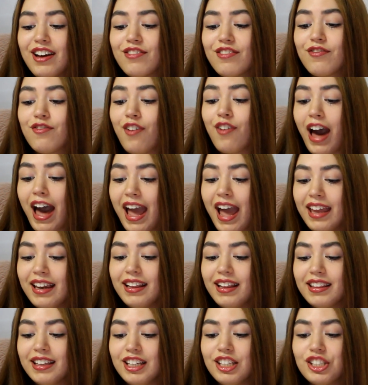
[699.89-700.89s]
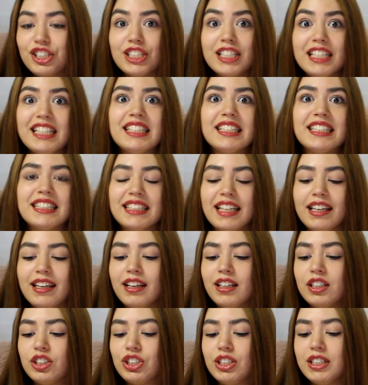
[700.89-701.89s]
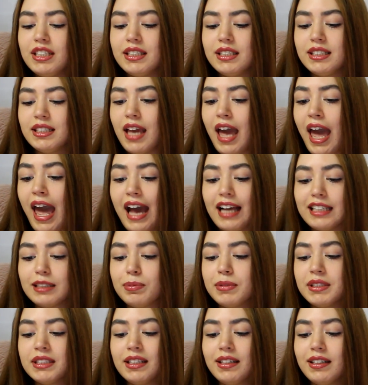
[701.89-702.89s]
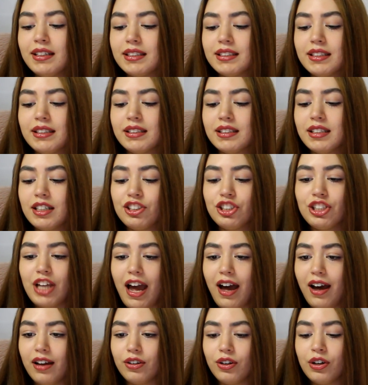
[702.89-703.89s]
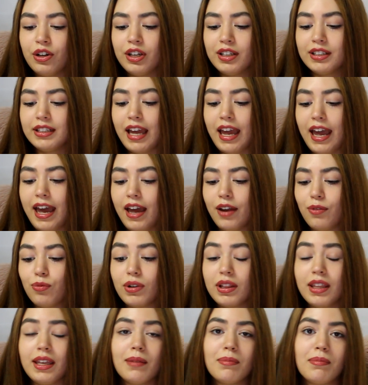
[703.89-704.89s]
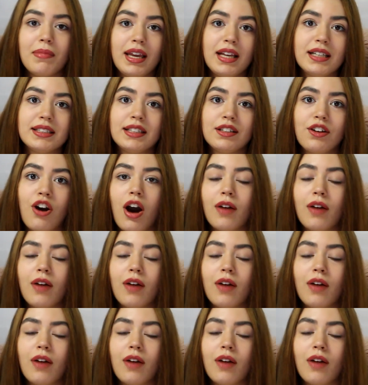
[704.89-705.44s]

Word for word: Finally, she's singing. She has been singing since her childhood and really amazing.